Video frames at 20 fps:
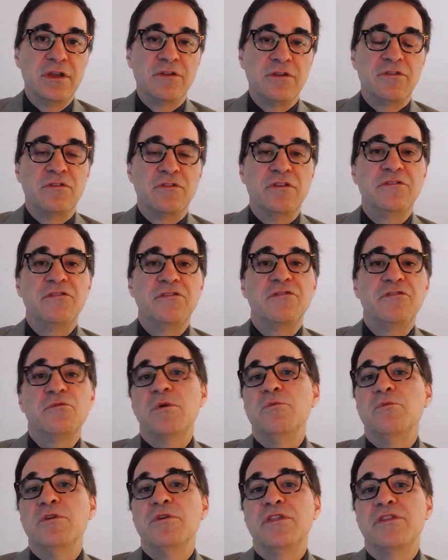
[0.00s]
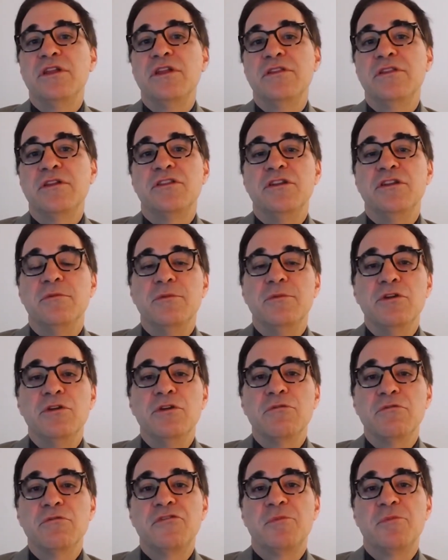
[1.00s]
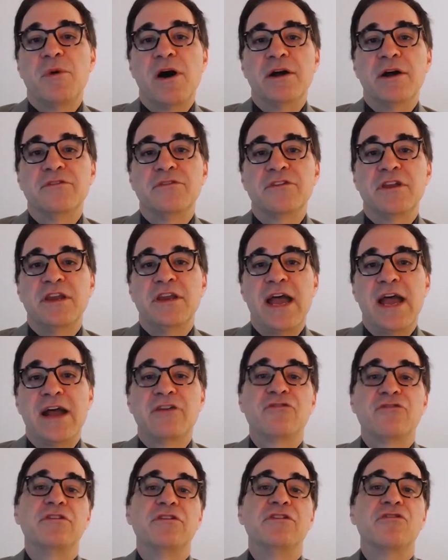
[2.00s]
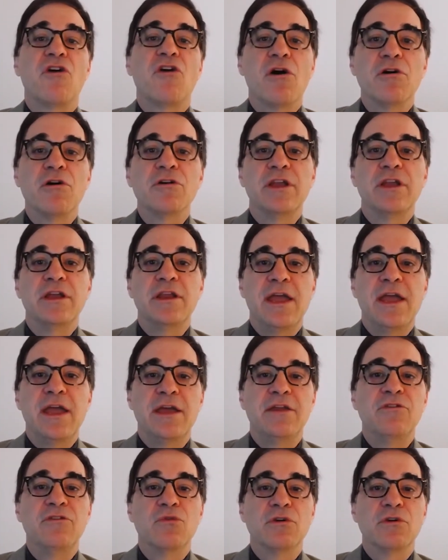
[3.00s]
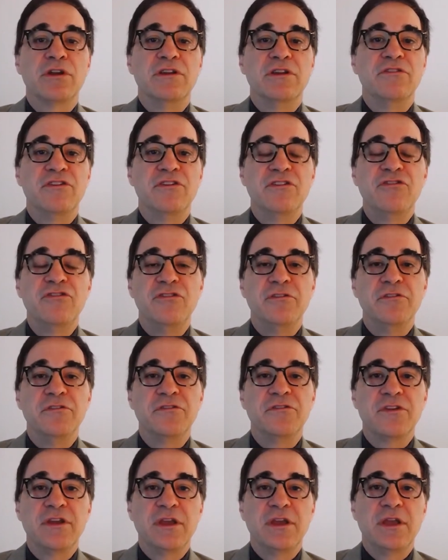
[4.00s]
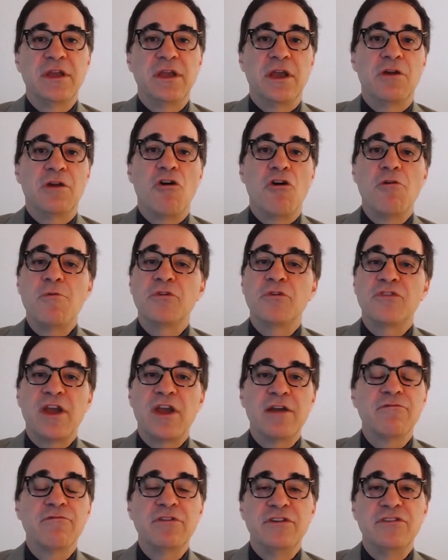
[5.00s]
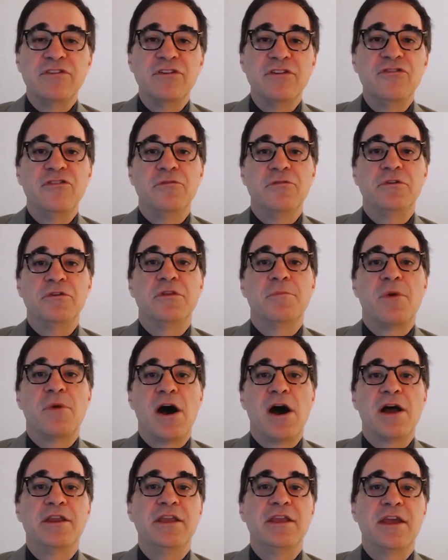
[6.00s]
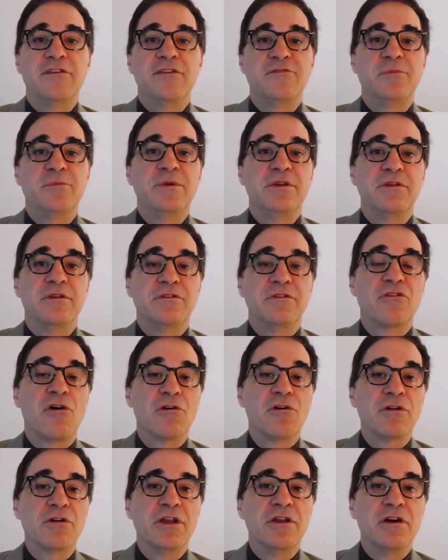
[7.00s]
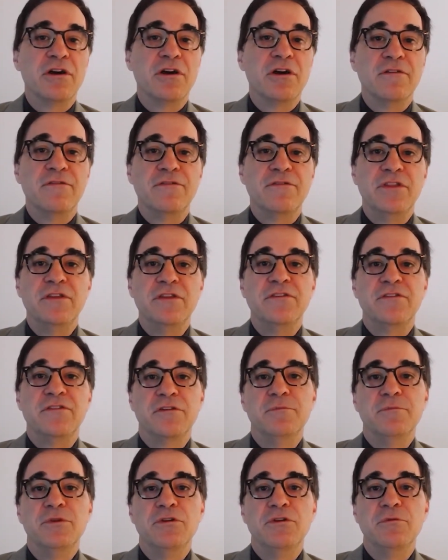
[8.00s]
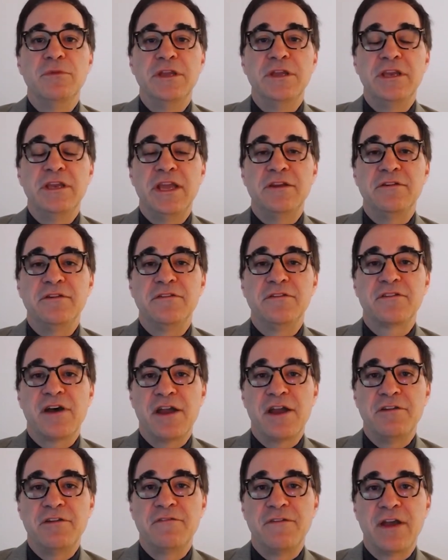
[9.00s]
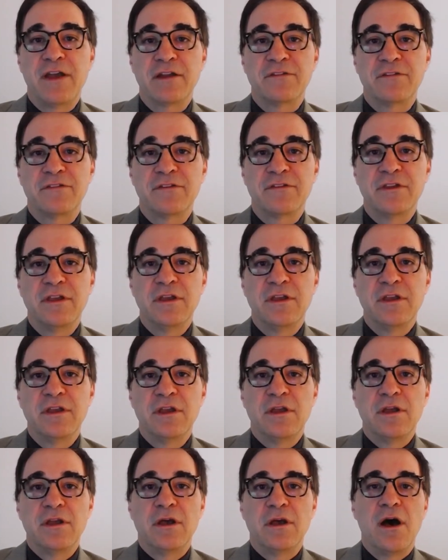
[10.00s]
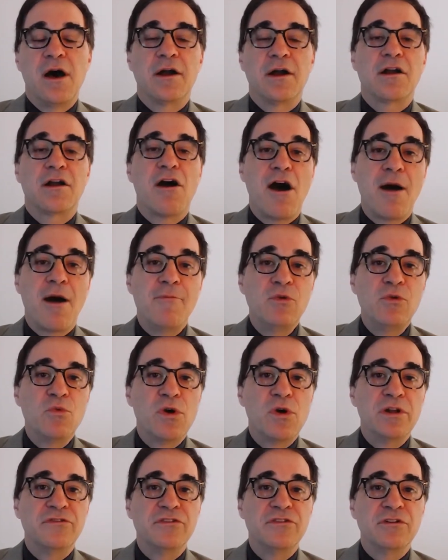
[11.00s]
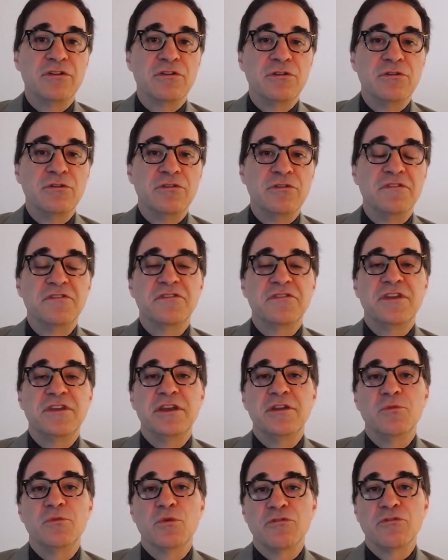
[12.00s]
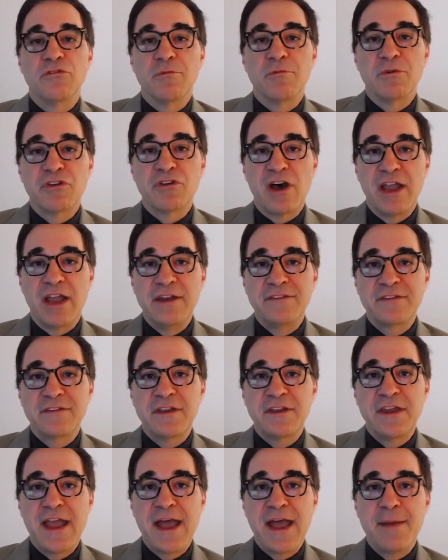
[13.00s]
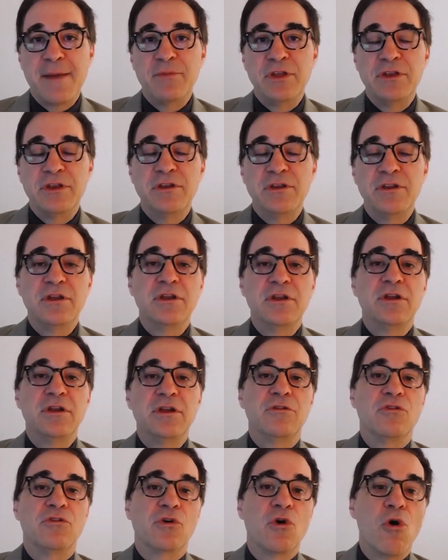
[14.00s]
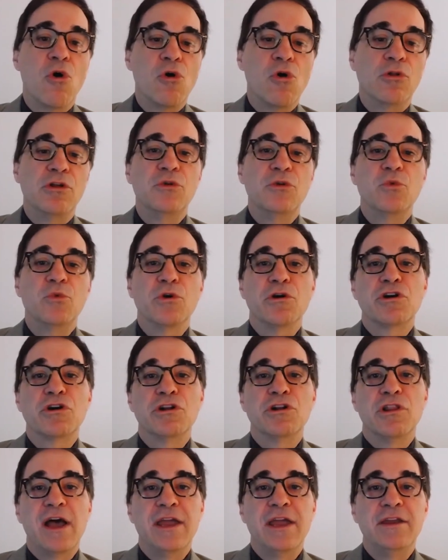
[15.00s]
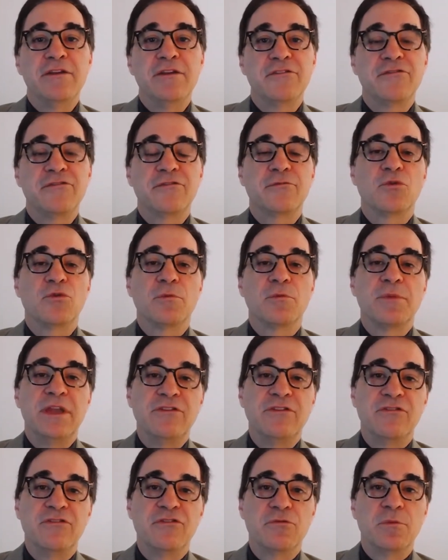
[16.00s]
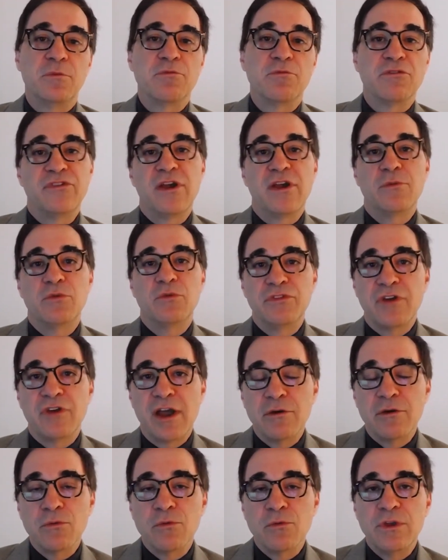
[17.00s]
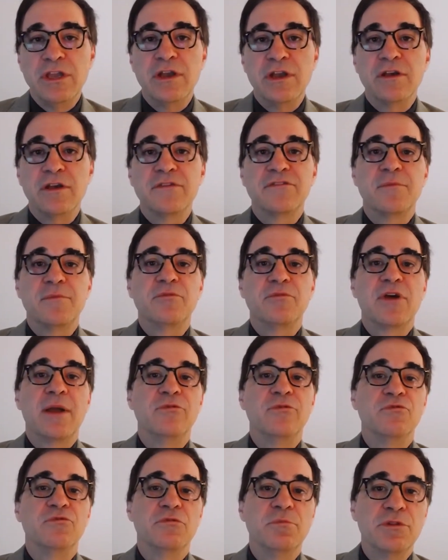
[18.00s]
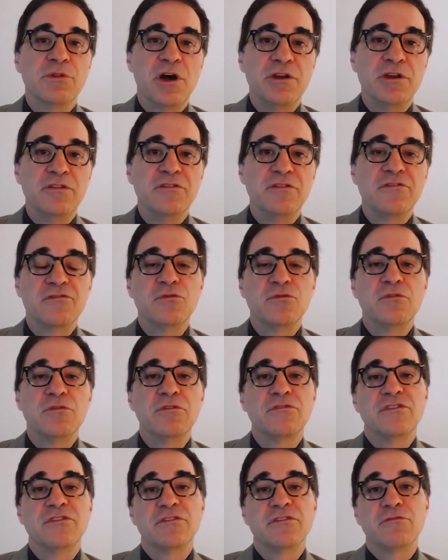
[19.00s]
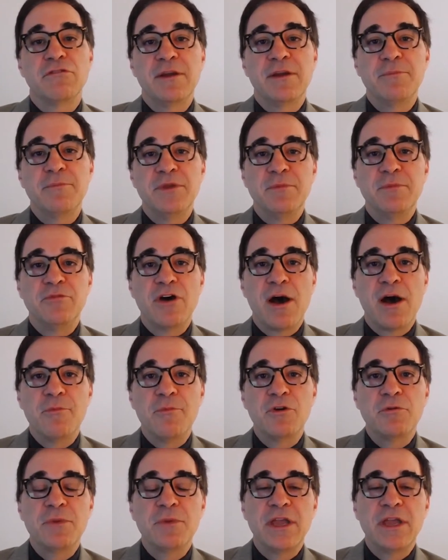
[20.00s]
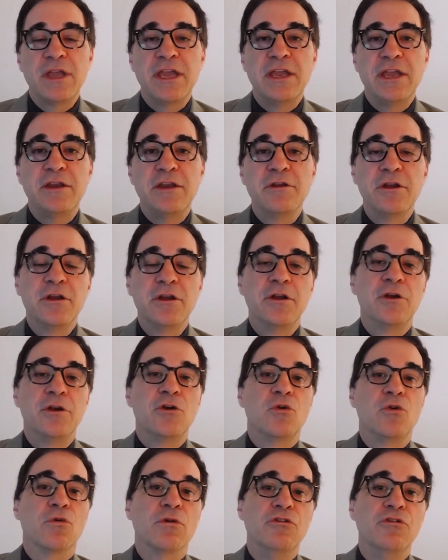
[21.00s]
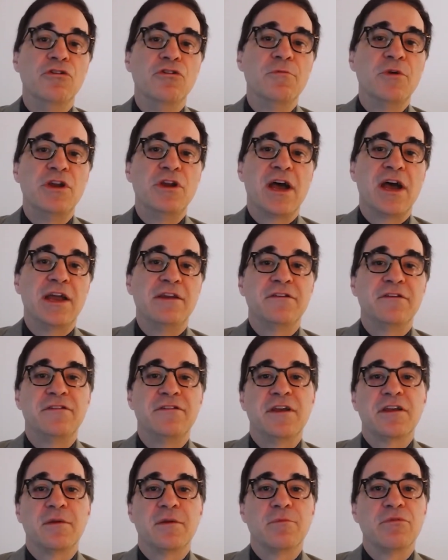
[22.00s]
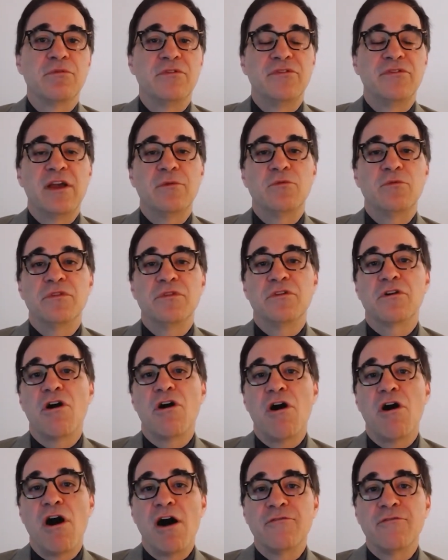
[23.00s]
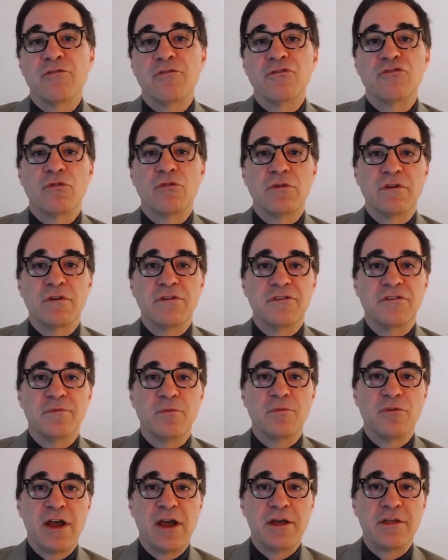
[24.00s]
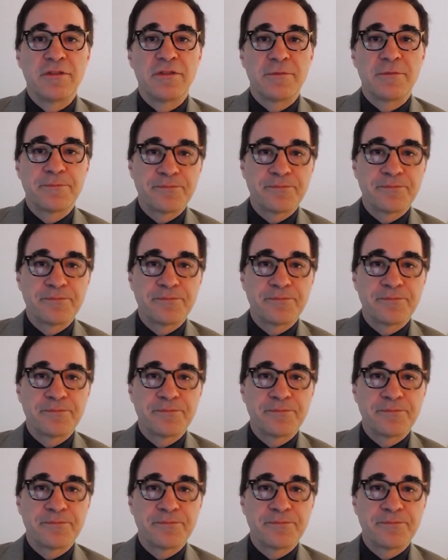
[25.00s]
So this is when we think that the immune response can actually target end-organ tissues, and almost every tissue in the body has been a target of these immune-mediated side effects. Common ones include the skin, where dermatitis can happen, the colon, where colitis, where patients will present with diarrhea, sometimes with blood in the stools and crampy abdominal pain, or pneumonitis that can present with a cough or shortness of breath.